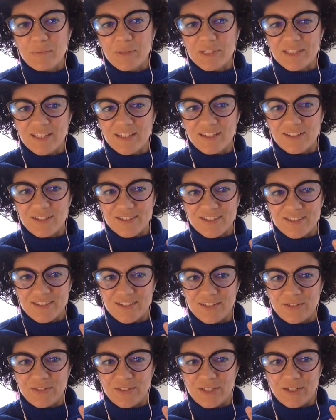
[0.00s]
but then
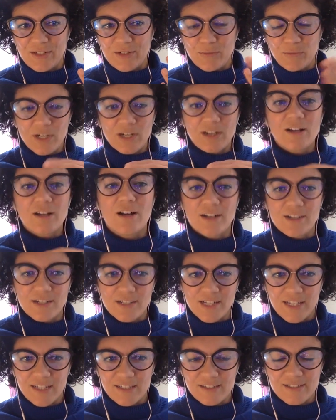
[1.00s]
also, you know, what
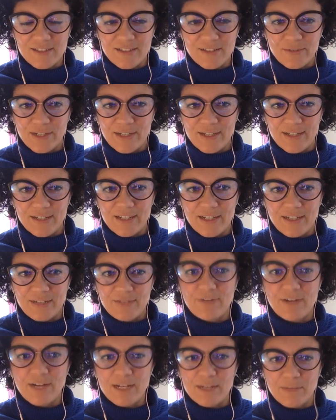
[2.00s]
context do I
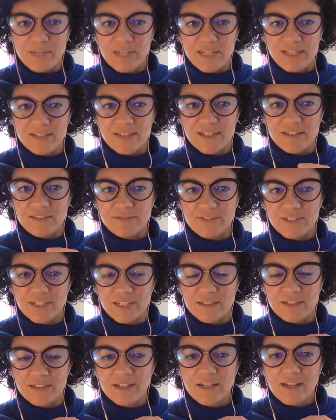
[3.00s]
find myself
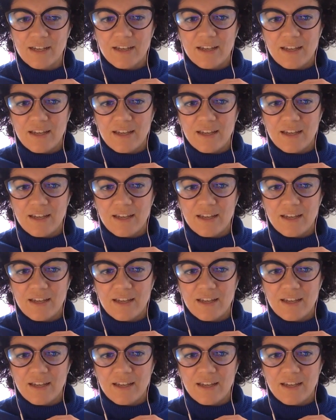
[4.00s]
in?